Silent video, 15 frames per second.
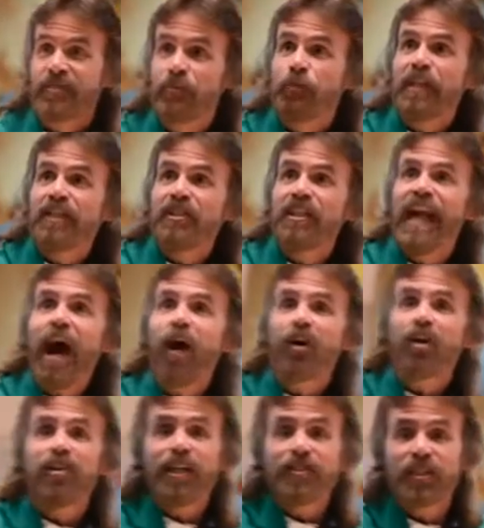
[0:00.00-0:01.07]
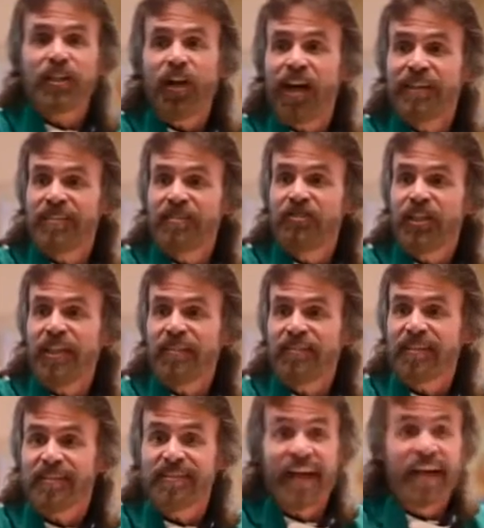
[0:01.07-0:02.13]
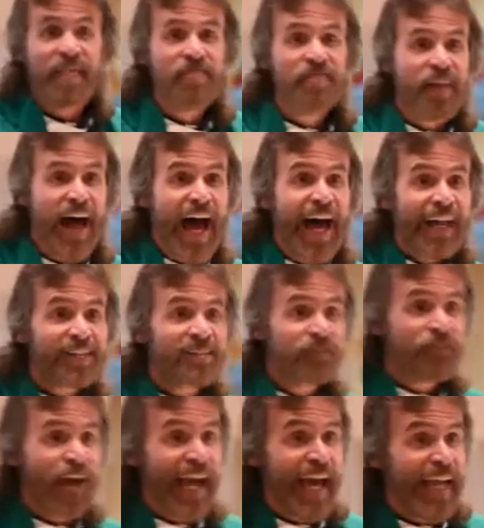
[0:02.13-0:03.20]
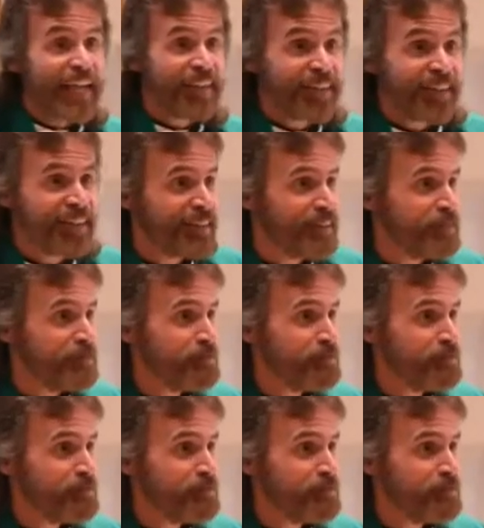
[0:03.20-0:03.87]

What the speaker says: He's reaching out, clutching onto Jesus. That is faith.